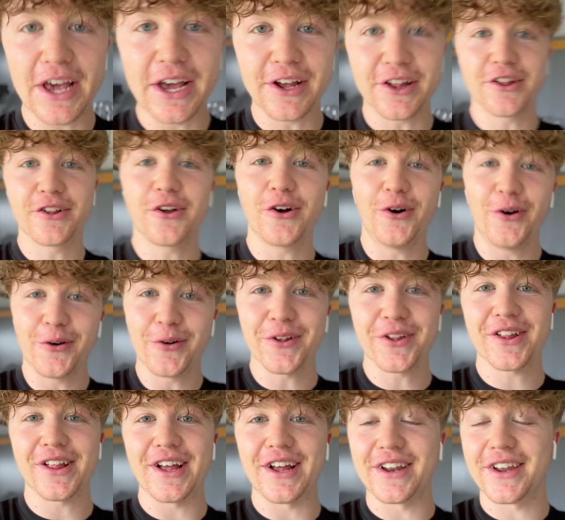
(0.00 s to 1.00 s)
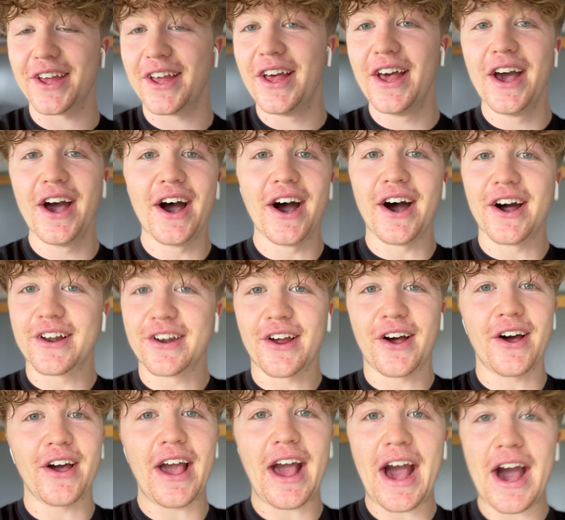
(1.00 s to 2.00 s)
exhausted and
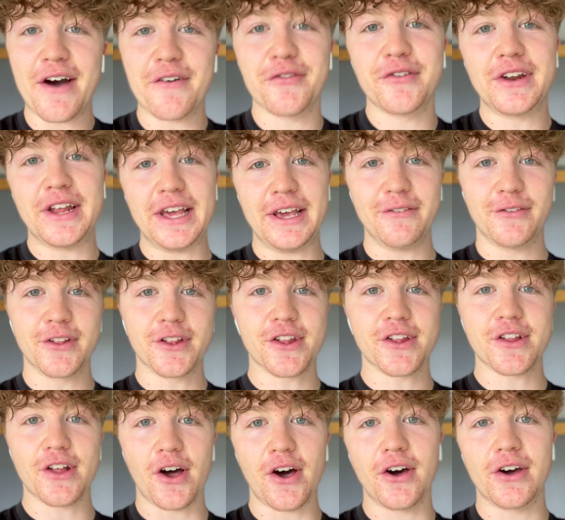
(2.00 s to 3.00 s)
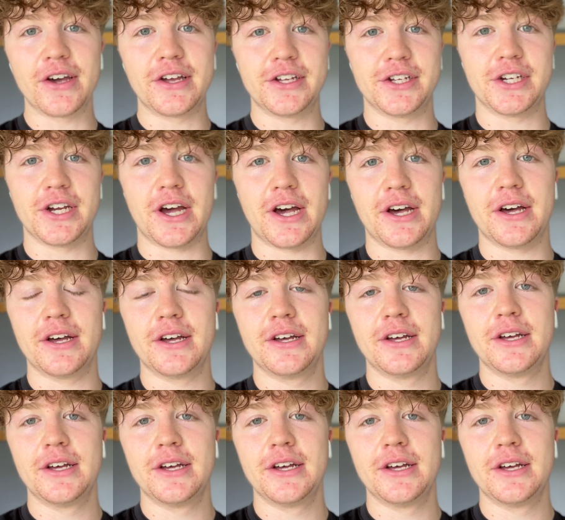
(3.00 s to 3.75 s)
I haven't even started yet.